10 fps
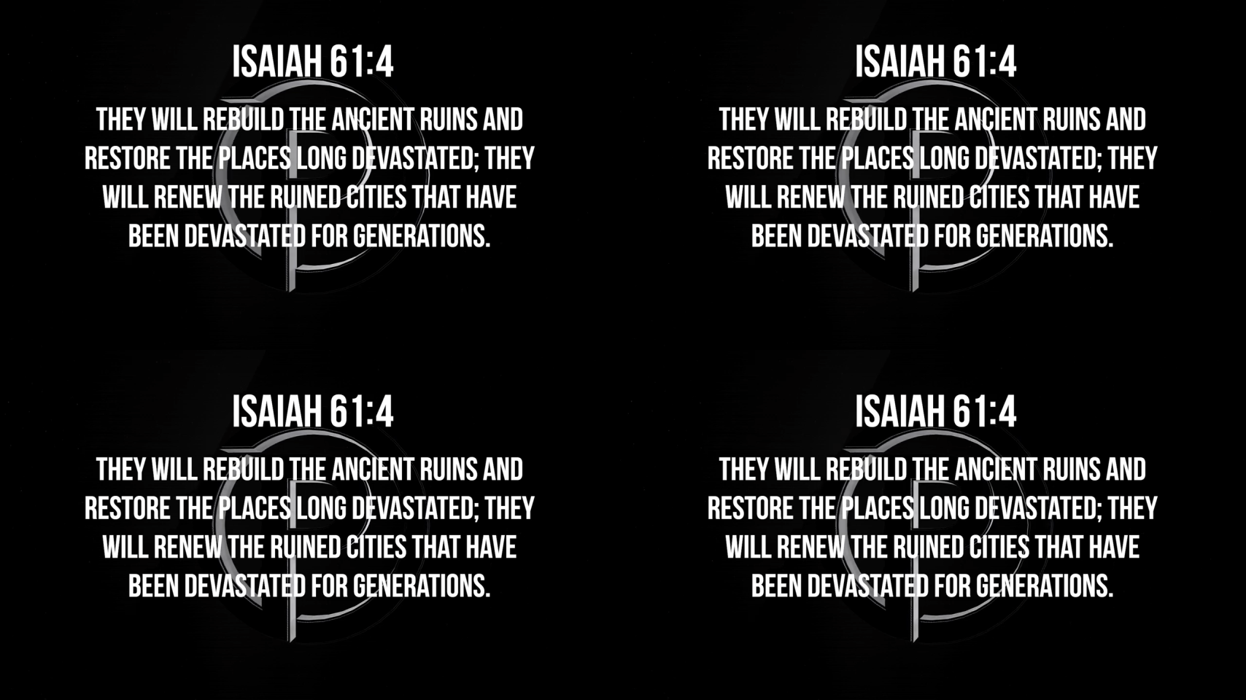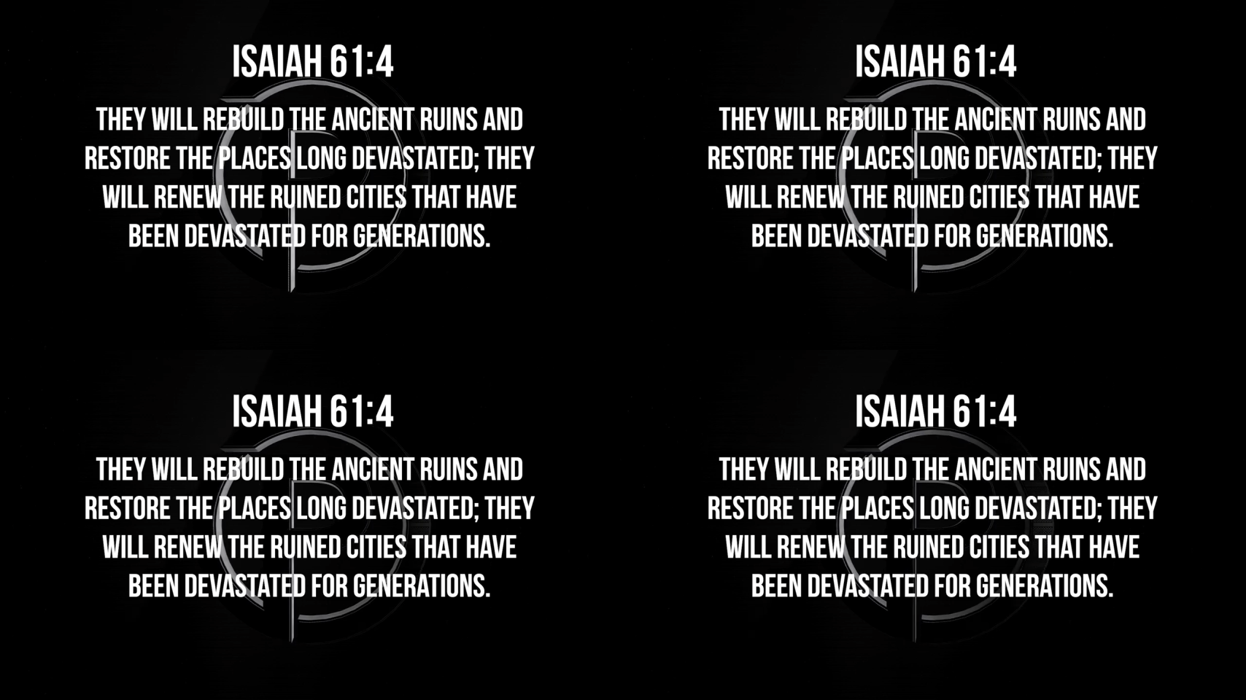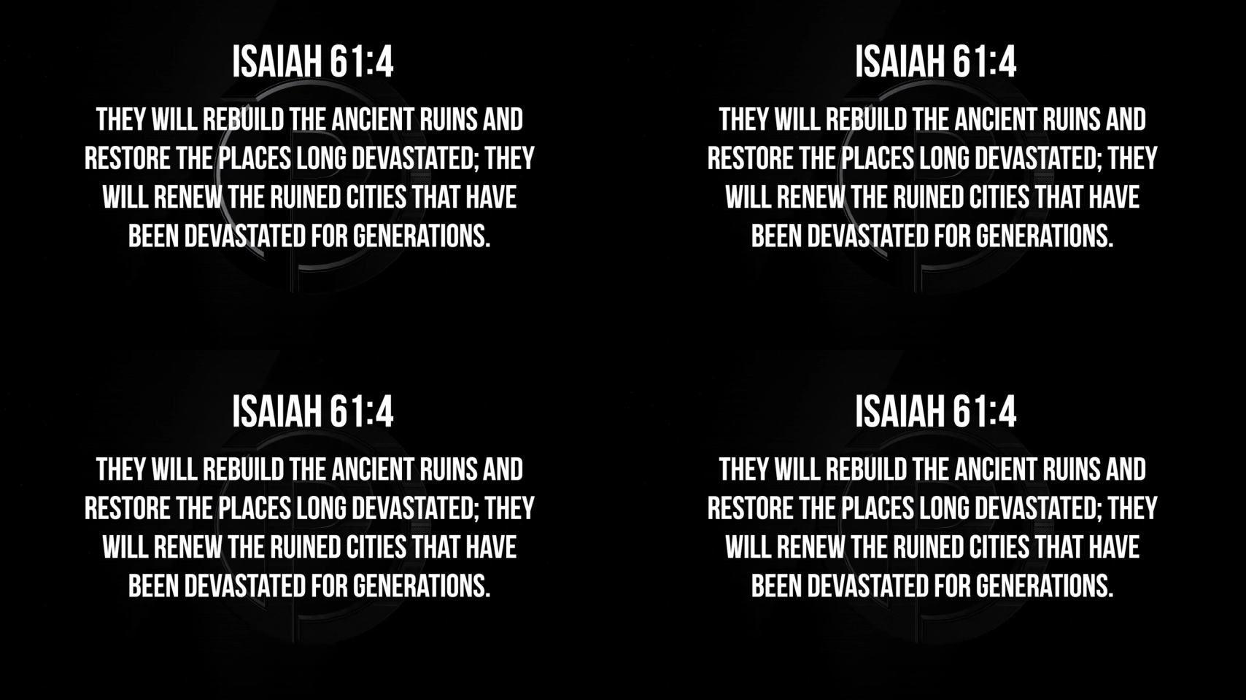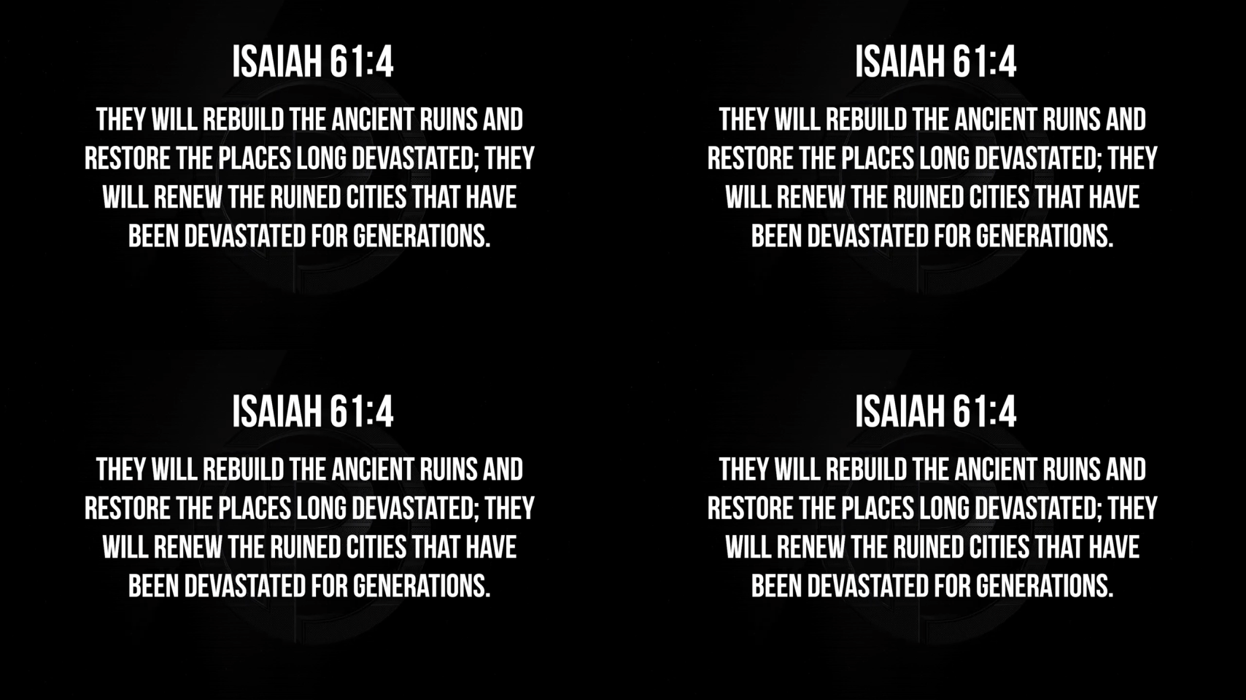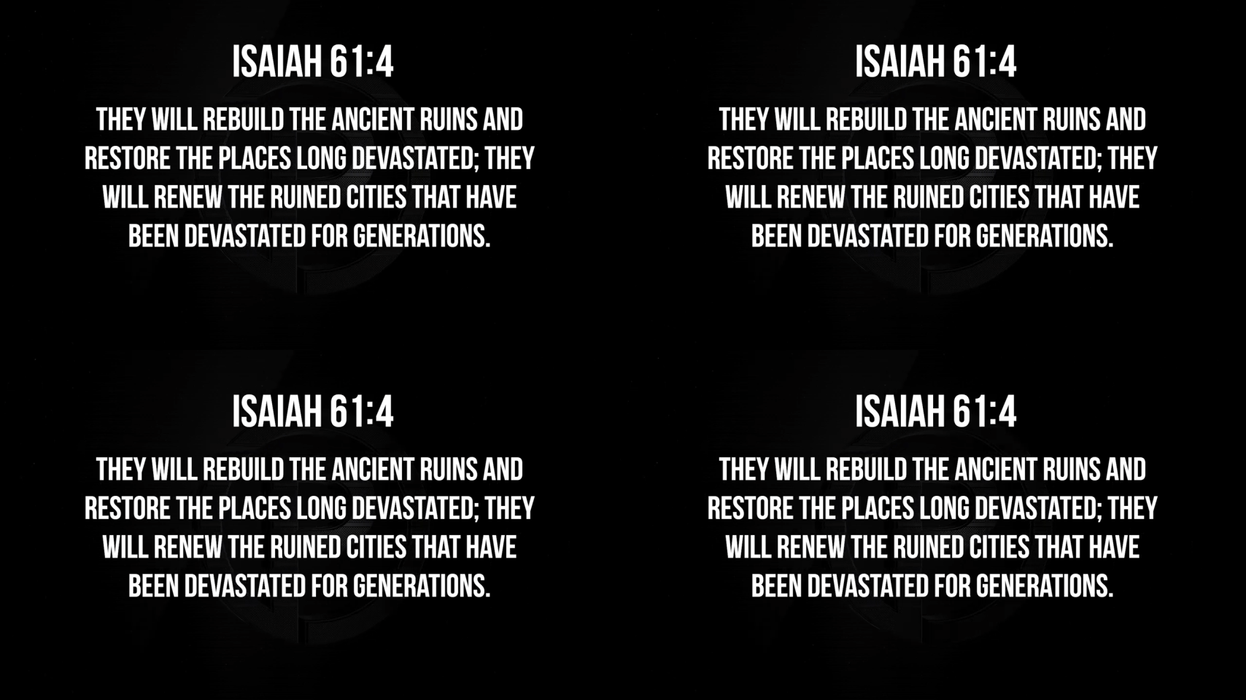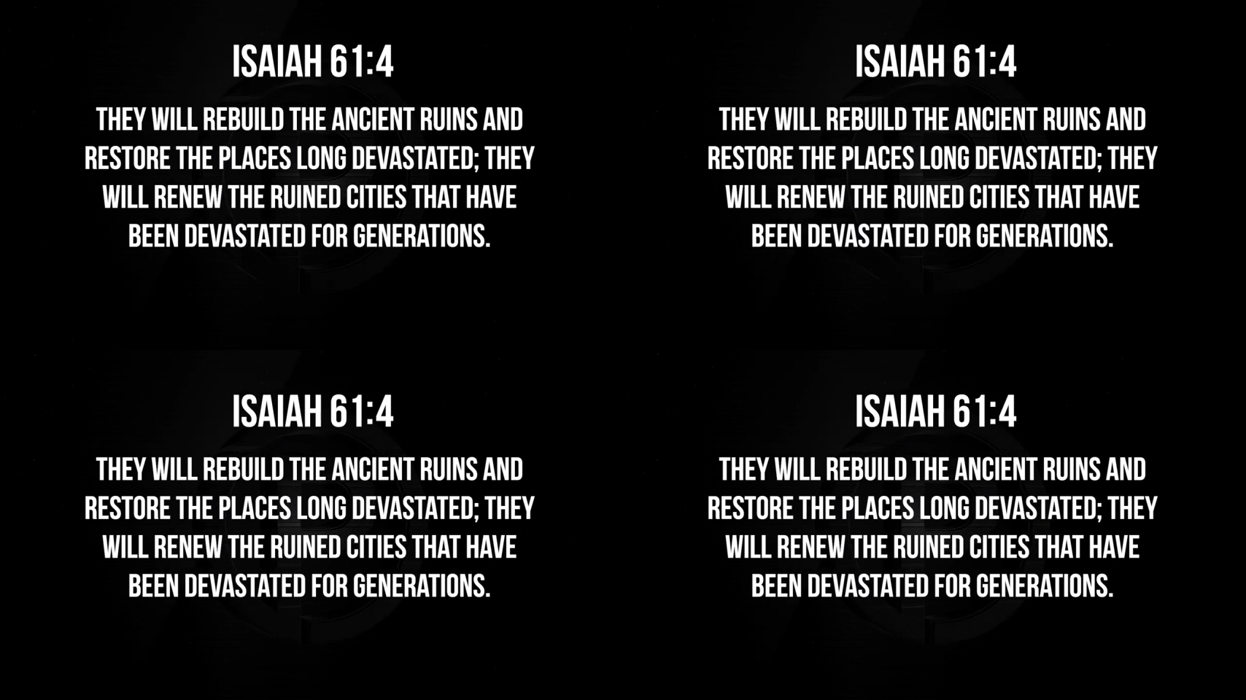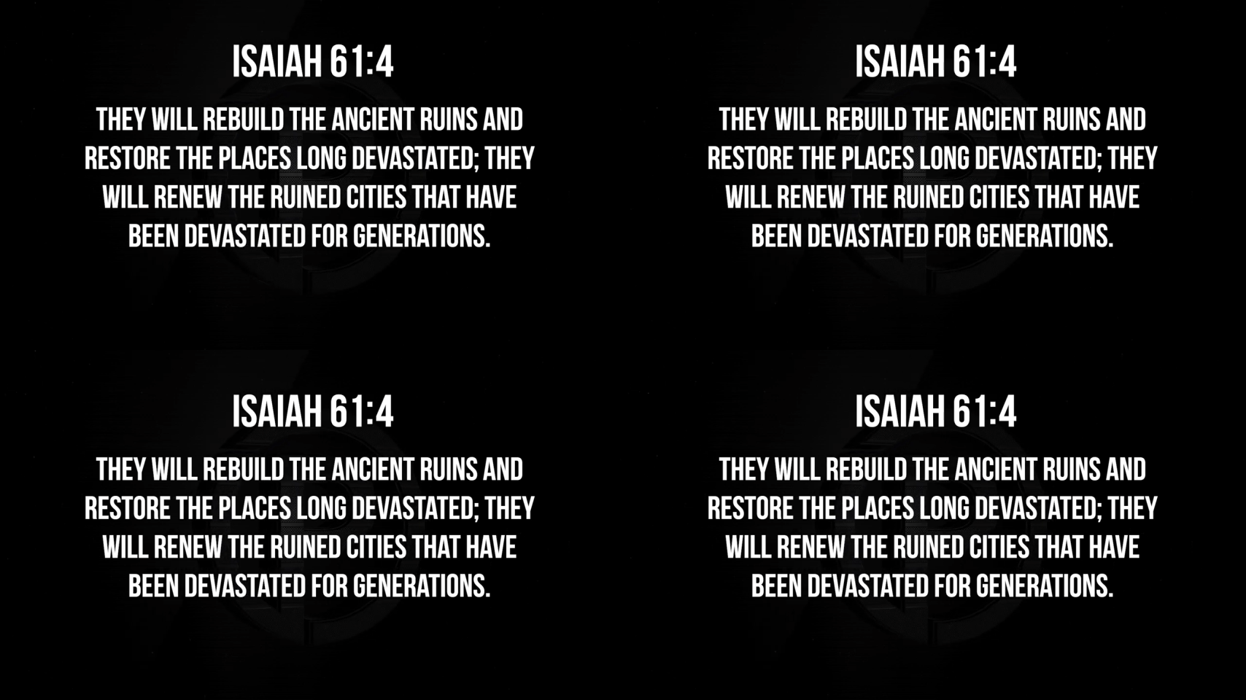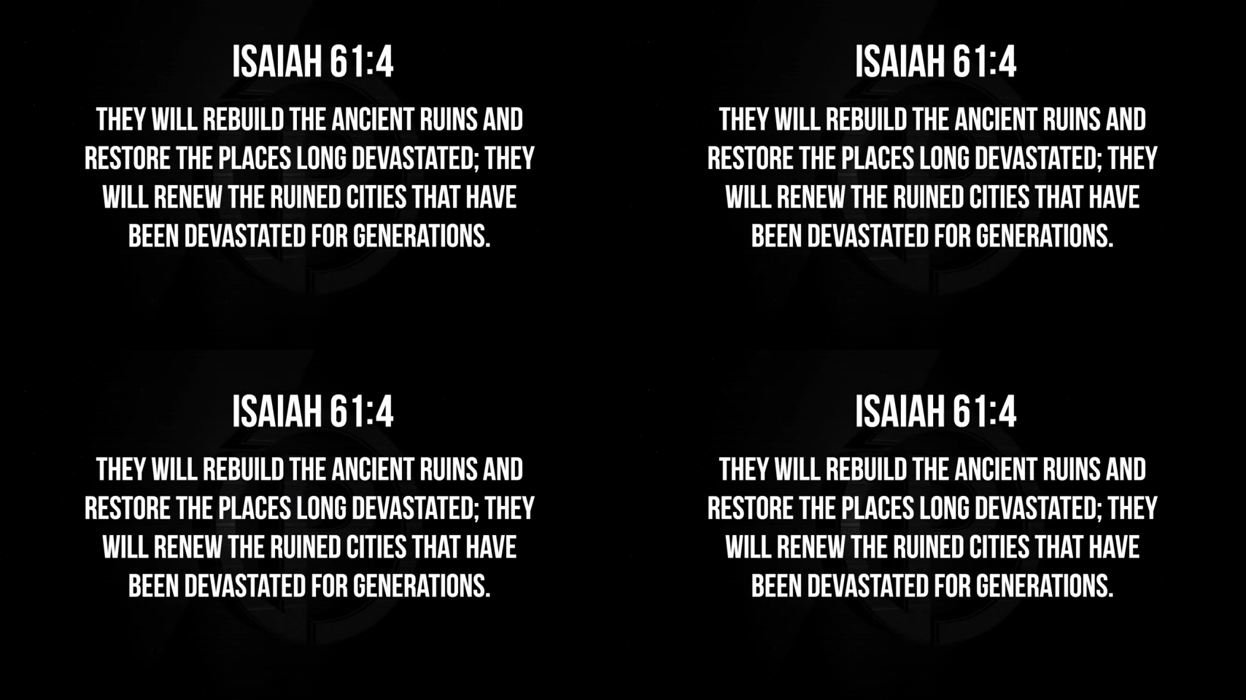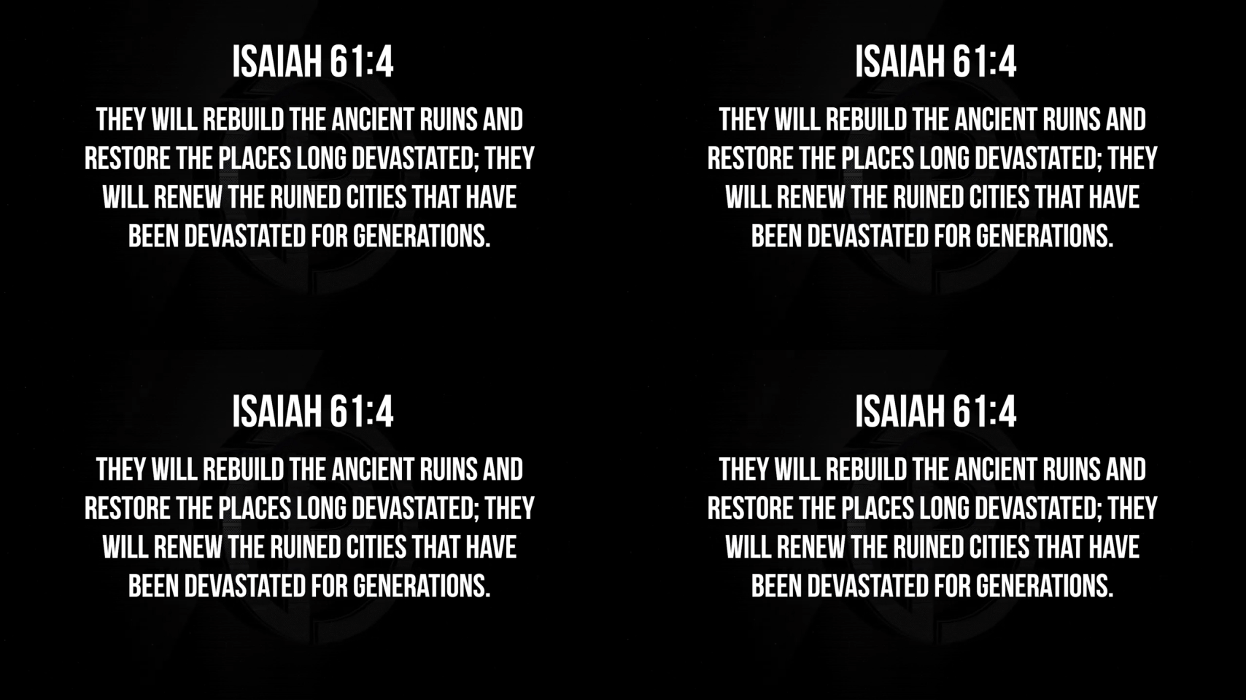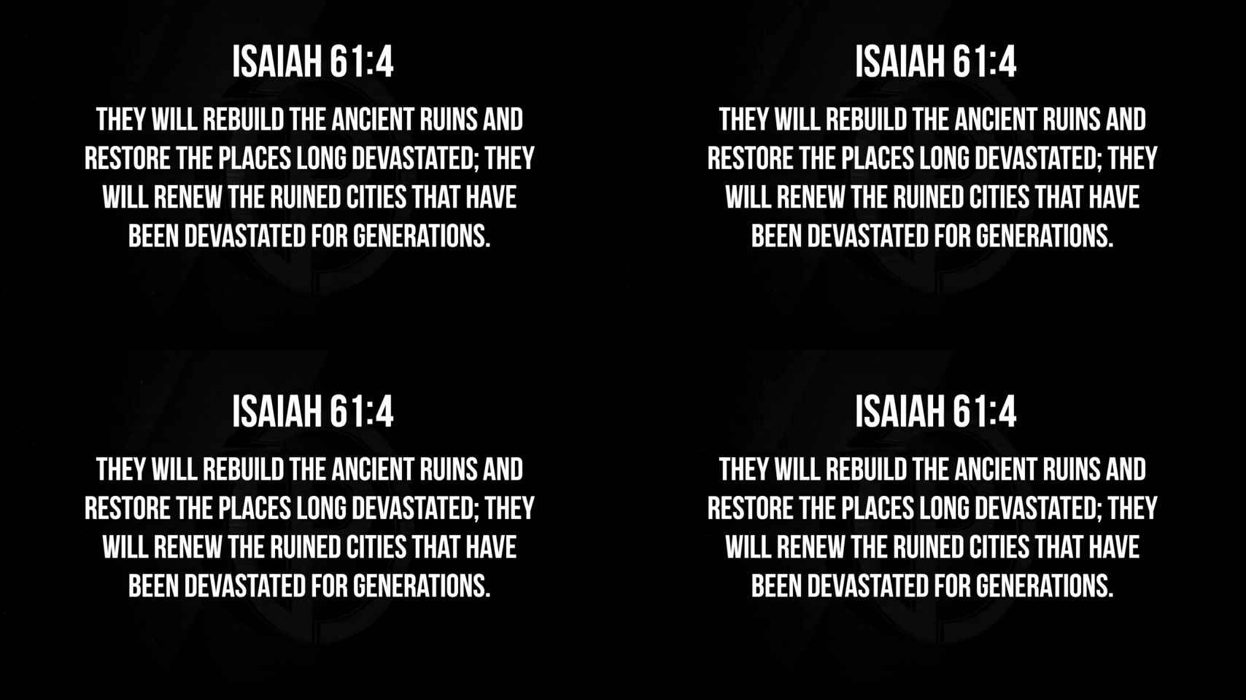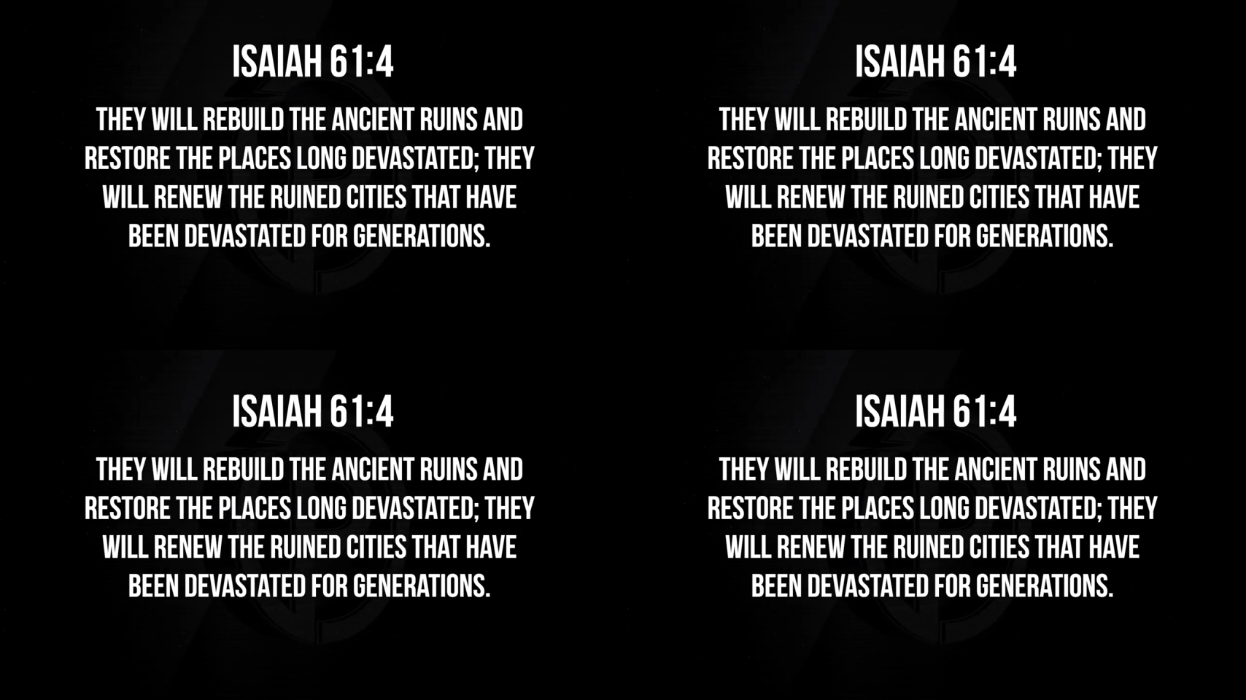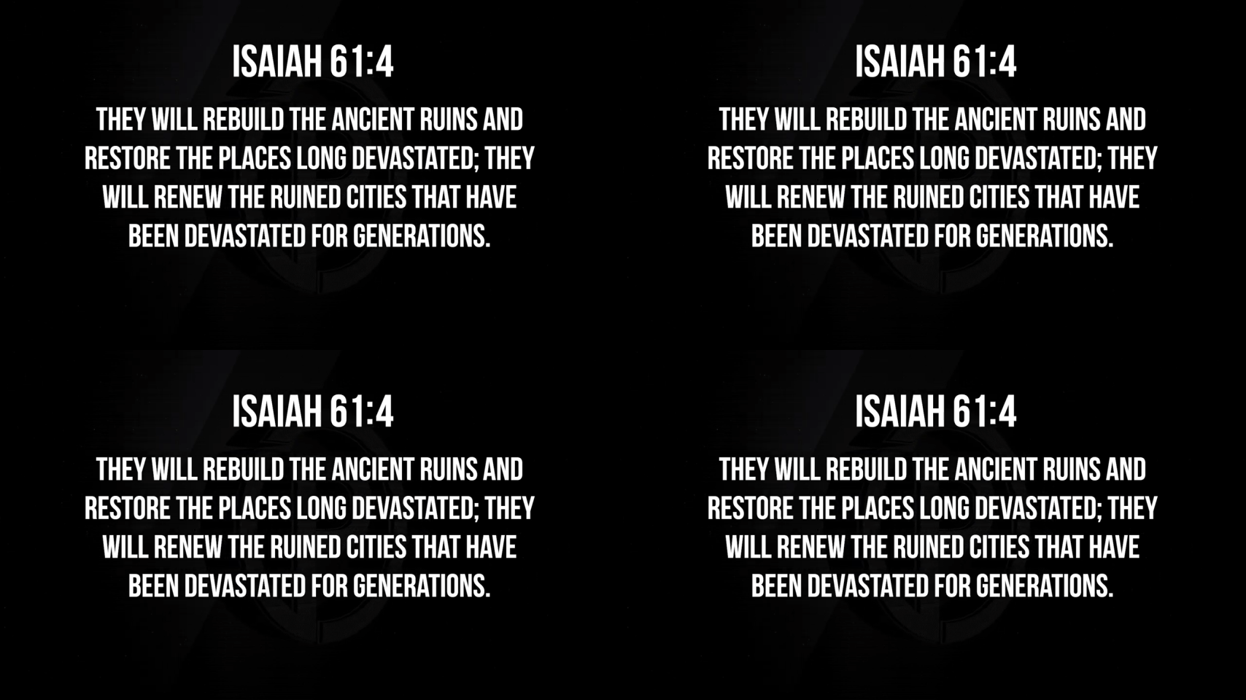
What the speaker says: No face is visible, so there are no lips to read.